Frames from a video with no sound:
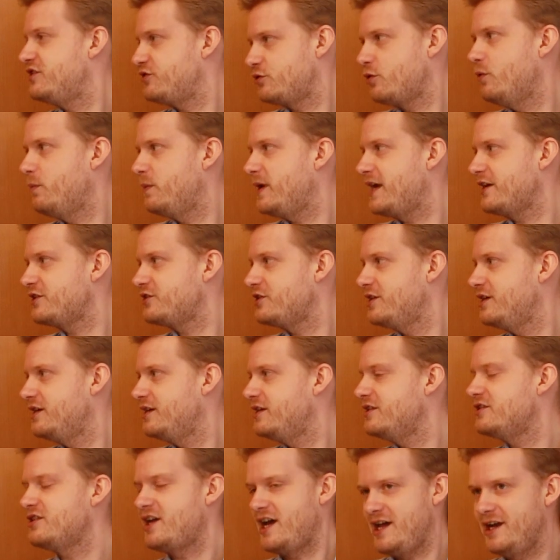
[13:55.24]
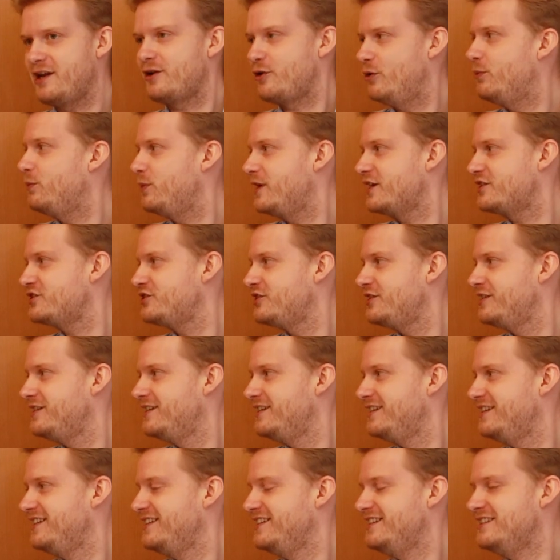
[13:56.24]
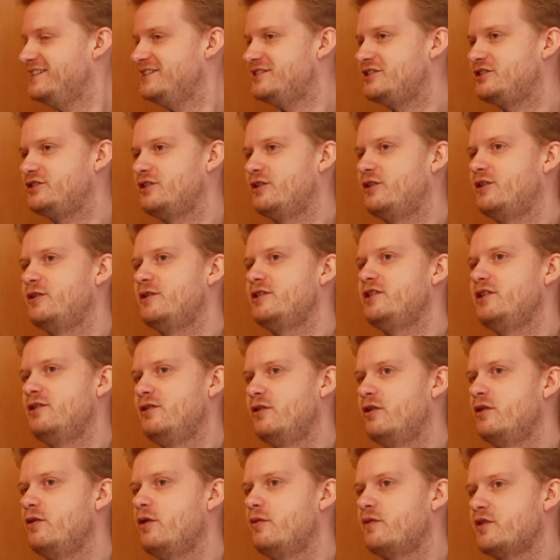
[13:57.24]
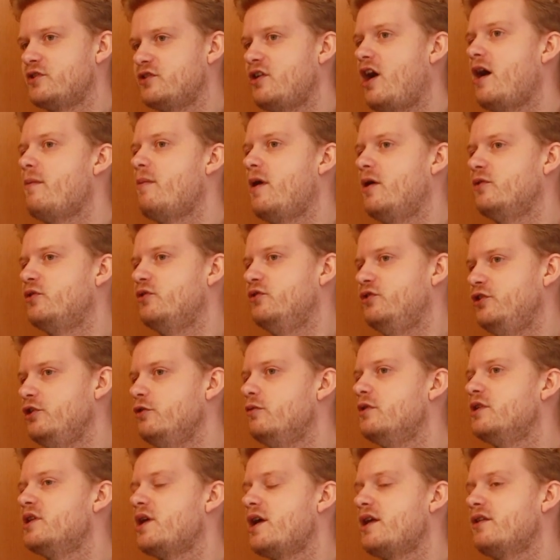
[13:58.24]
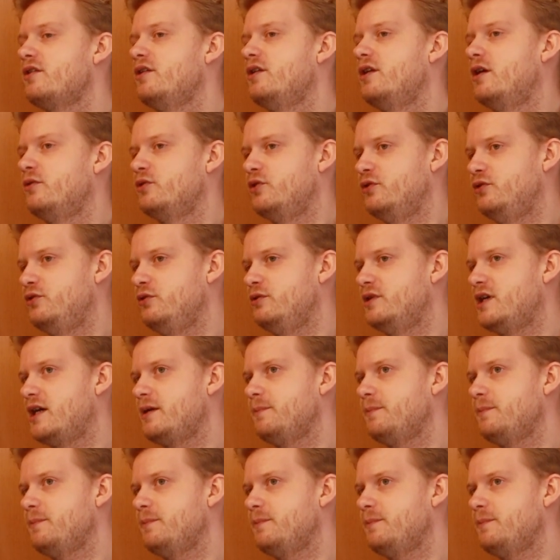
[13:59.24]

It's complex. It's hella complex. So you learn over time how to deal with that, how to do